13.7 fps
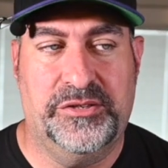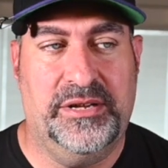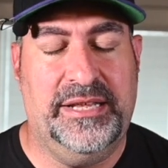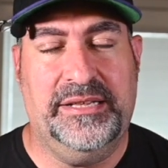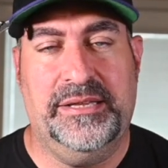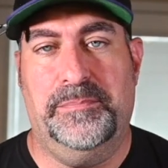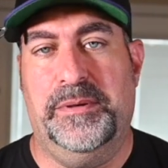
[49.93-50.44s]
So I
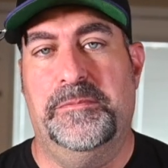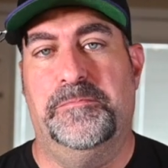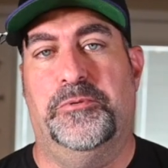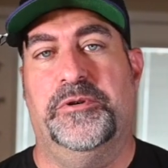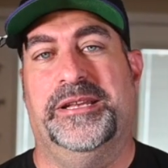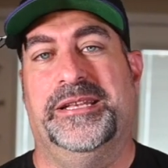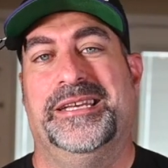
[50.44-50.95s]
like to
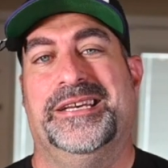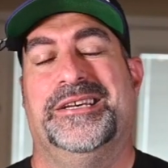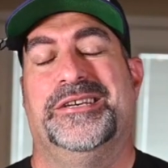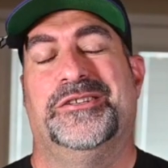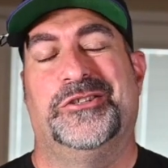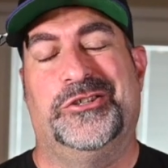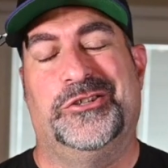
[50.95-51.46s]
pinpoint
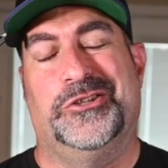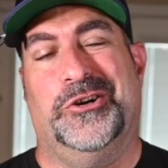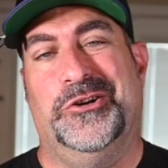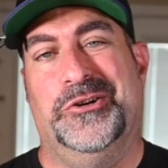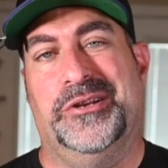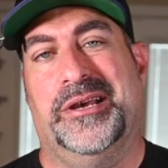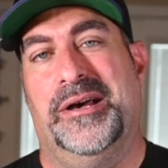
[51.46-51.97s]
certain